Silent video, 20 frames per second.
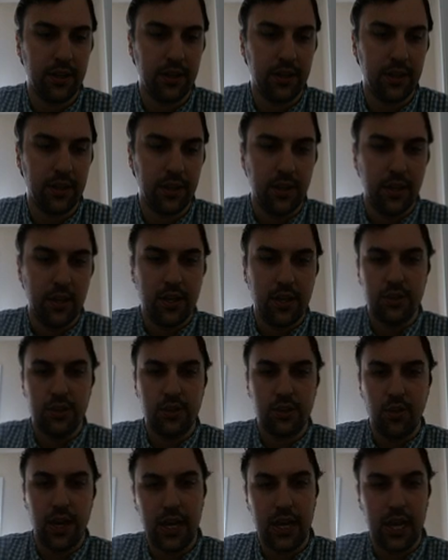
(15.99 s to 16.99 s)
So let's go
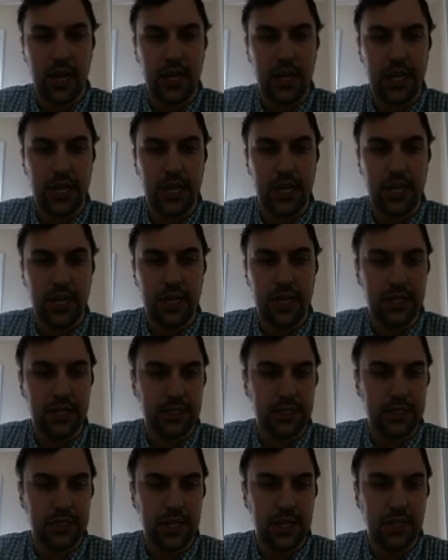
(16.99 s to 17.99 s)
ahead and
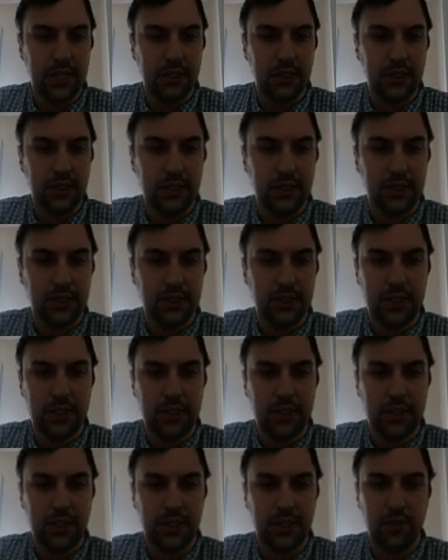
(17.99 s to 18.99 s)
take a look at
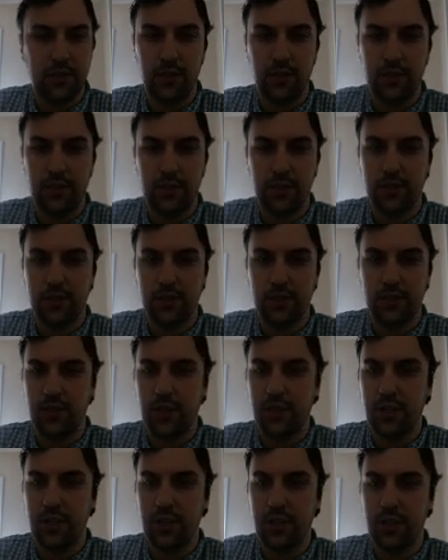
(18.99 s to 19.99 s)
what's going on here.
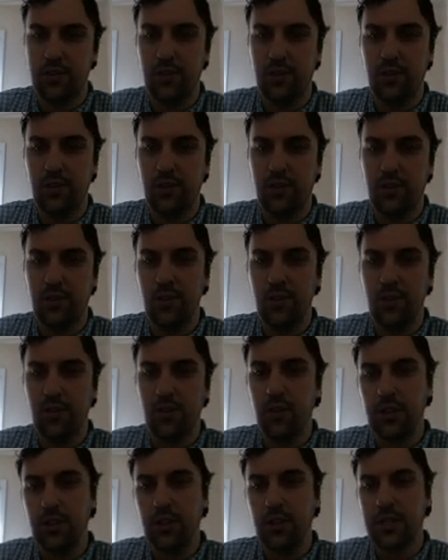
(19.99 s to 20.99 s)
So looks like
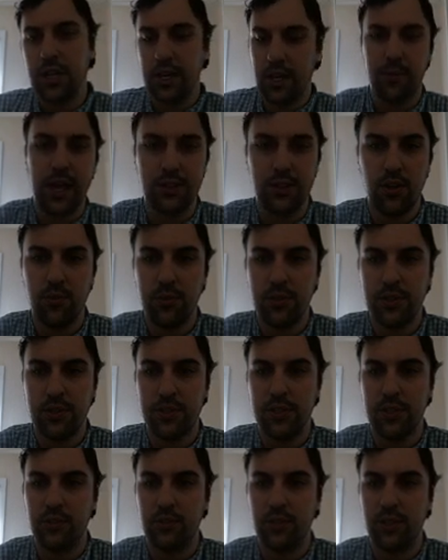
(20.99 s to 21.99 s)
black is almost a
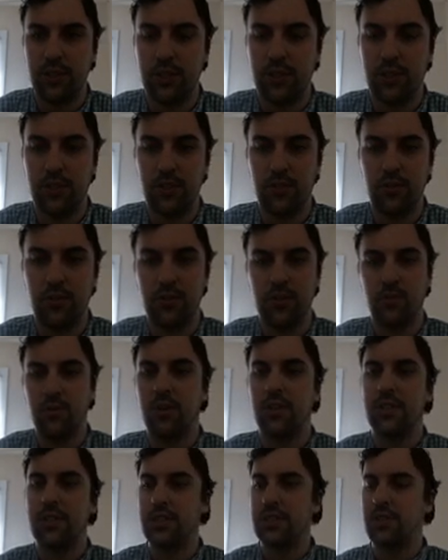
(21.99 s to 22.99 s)
single digit Q, so we're
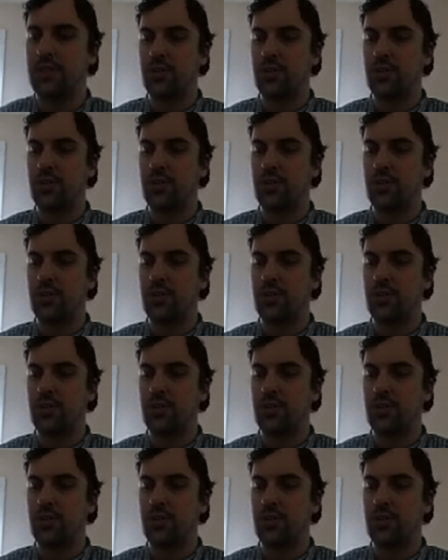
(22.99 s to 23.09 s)
going to try